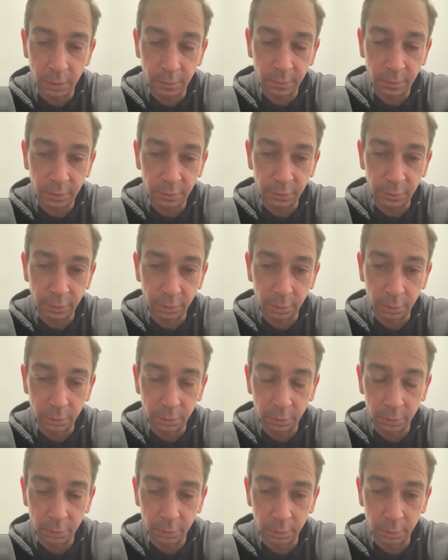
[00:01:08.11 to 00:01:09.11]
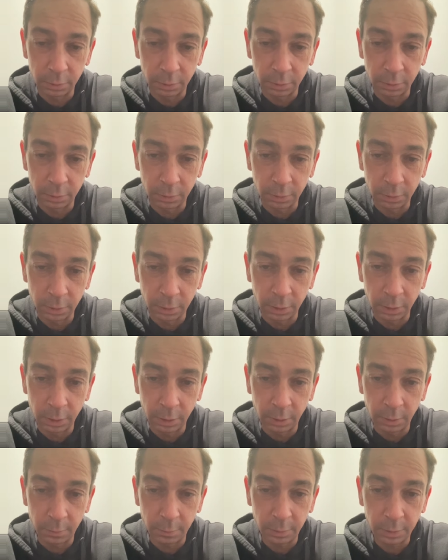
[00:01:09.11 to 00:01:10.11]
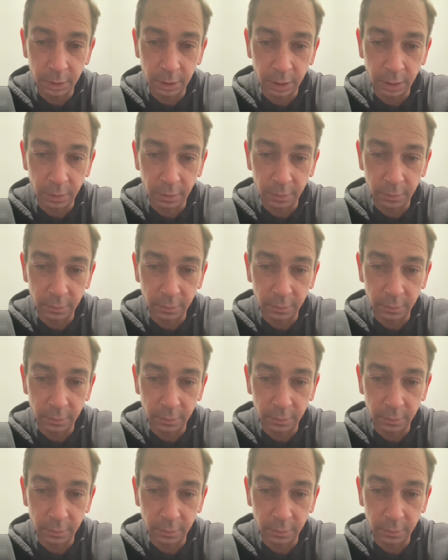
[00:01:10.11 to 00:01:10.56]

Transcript: That's it. But yeah,